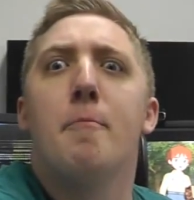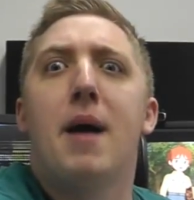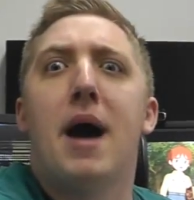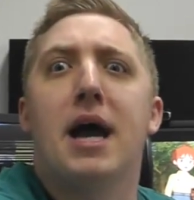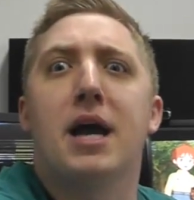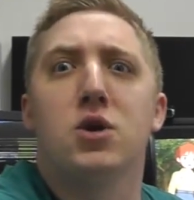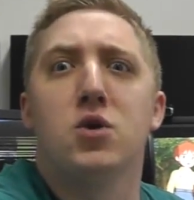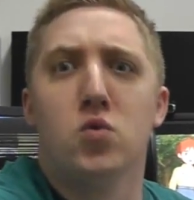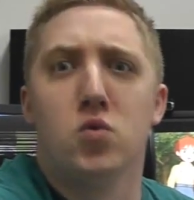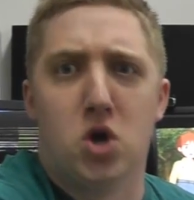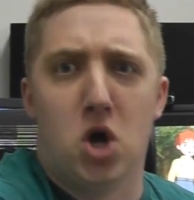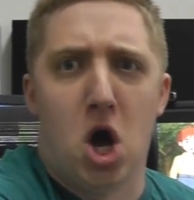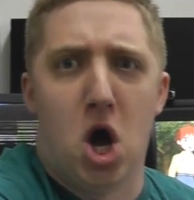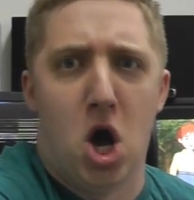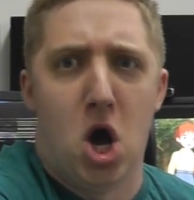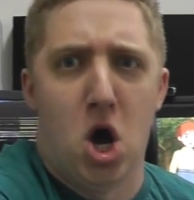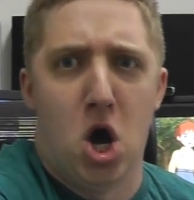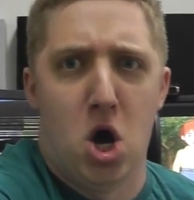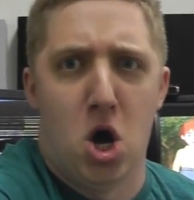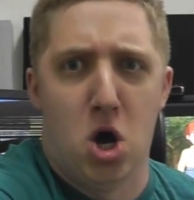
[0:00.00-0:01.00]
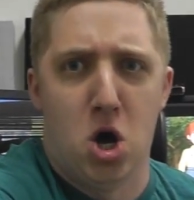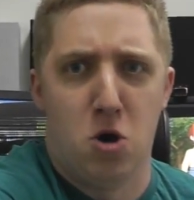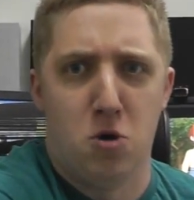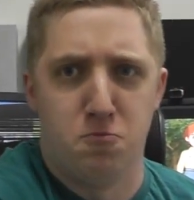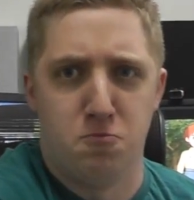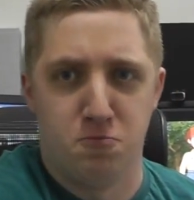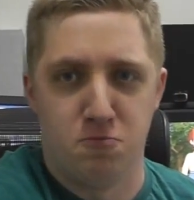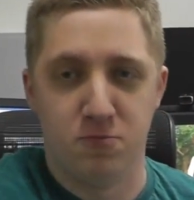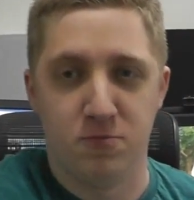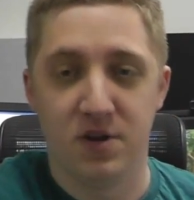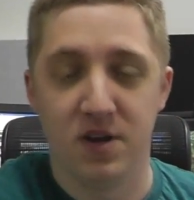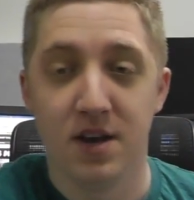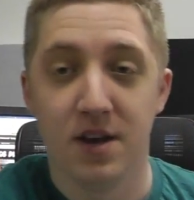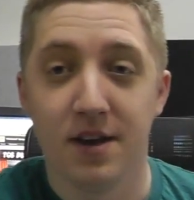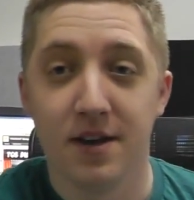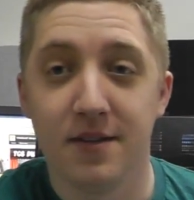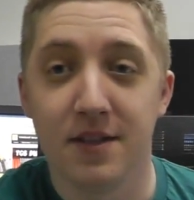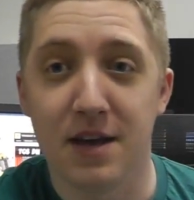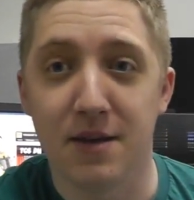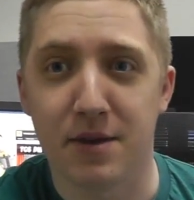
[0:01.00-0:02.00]
back you come.
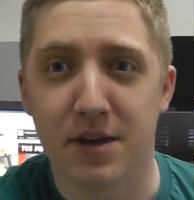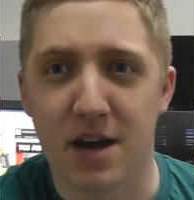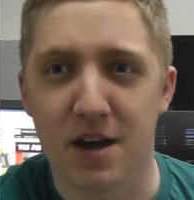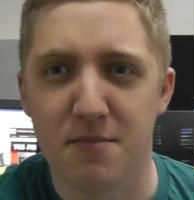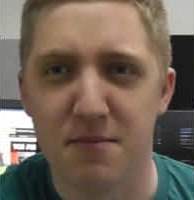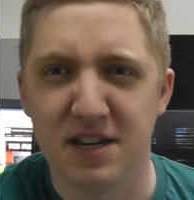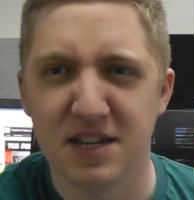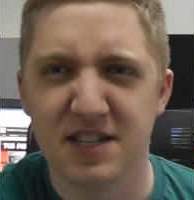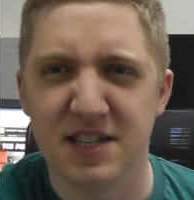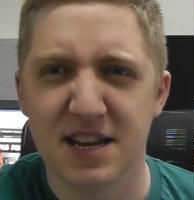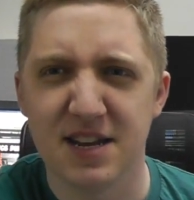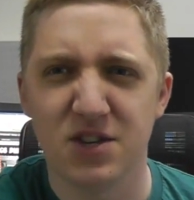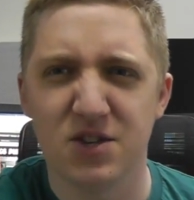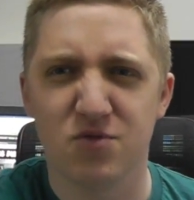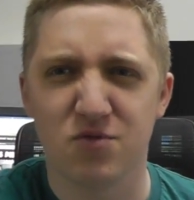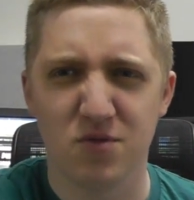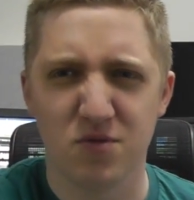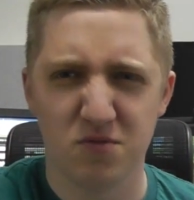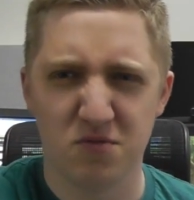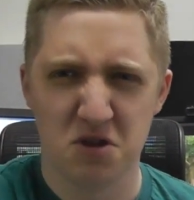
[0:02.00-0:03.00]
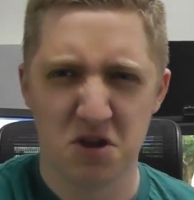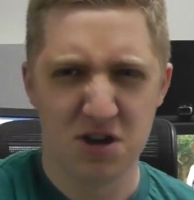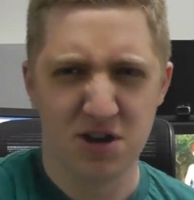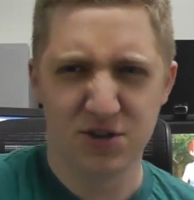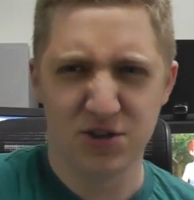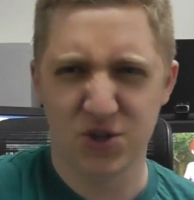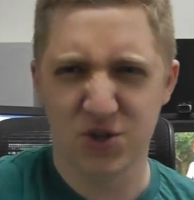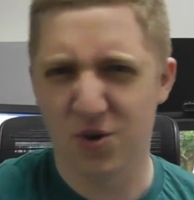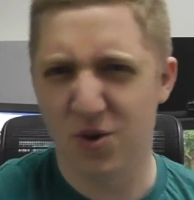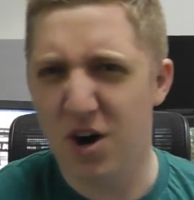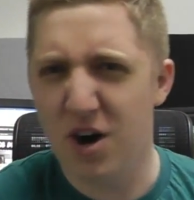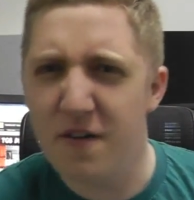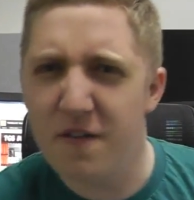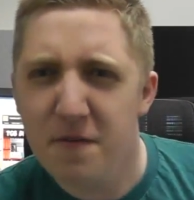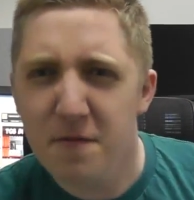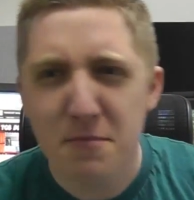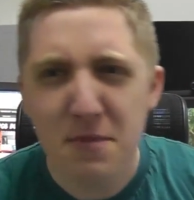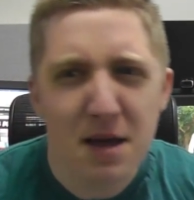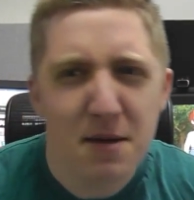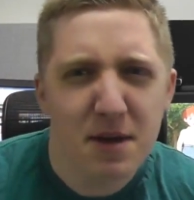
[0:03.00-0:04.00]
There we go. My central, sort
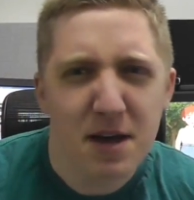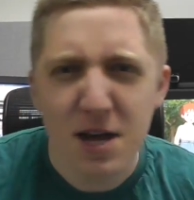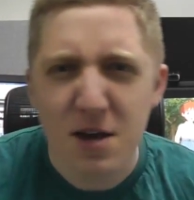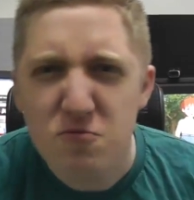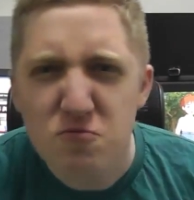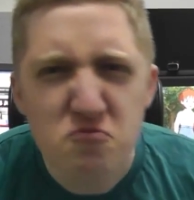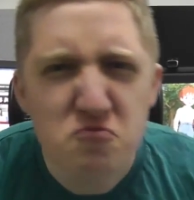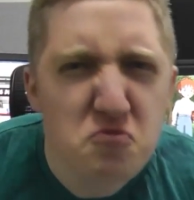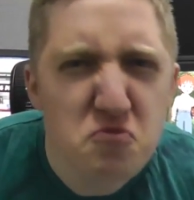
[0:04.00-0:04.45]
of, maybe.